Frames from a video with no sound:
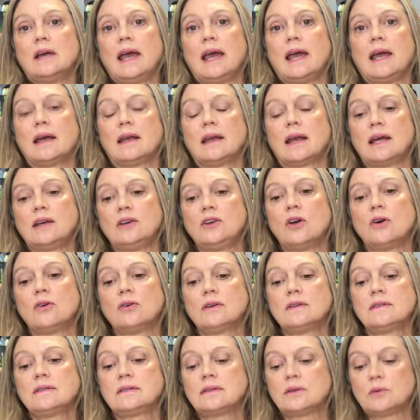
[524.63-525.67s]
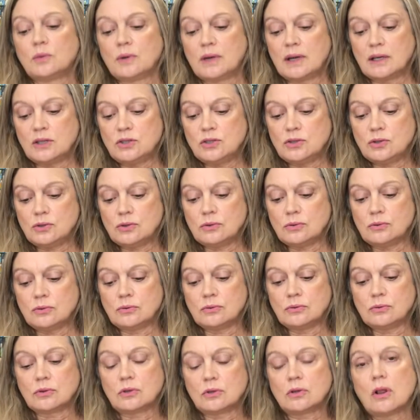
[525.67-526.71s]
And I notice it when I
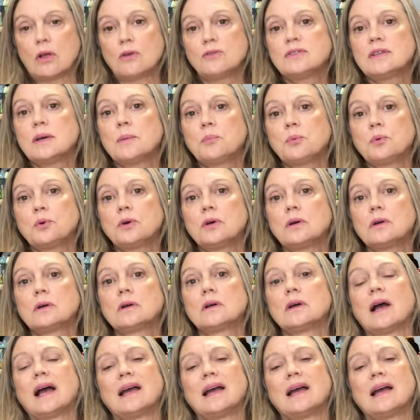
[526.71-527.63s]
do close-up work.